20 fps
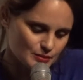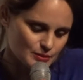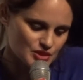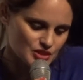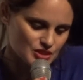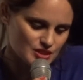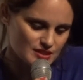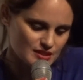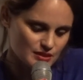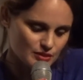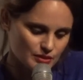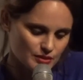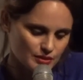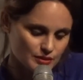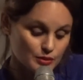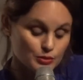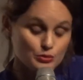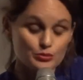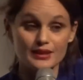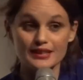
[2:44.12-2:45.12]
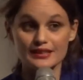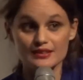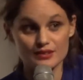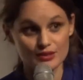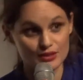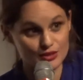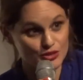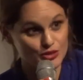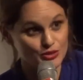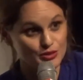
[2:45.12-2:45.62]
which is our great
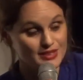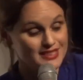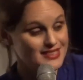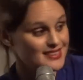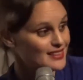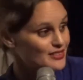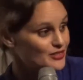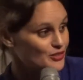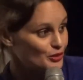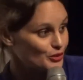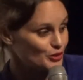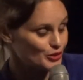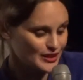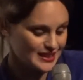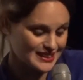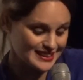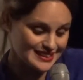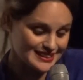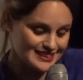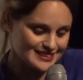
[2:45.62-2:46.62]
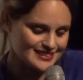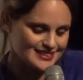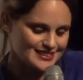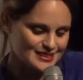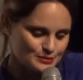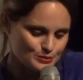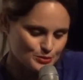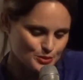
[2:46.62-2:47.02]
cultural center here in